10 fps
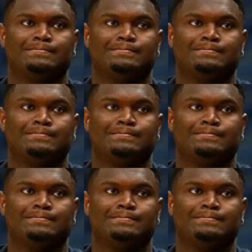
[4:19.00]

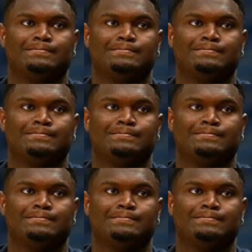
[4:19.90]

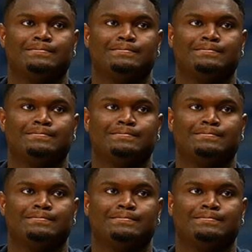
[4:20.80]

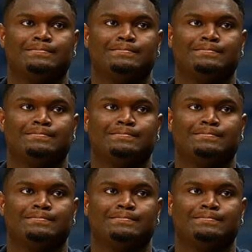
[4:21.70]

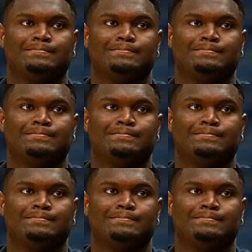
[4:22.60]

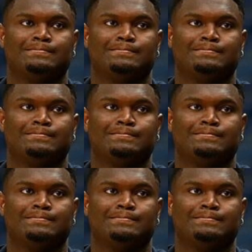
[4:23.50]

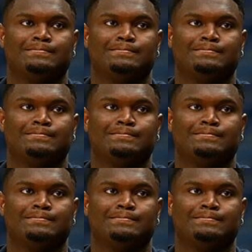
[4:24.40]

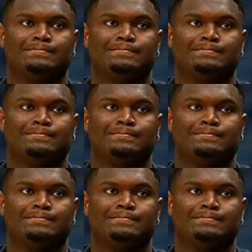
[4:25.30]
(no lip movement)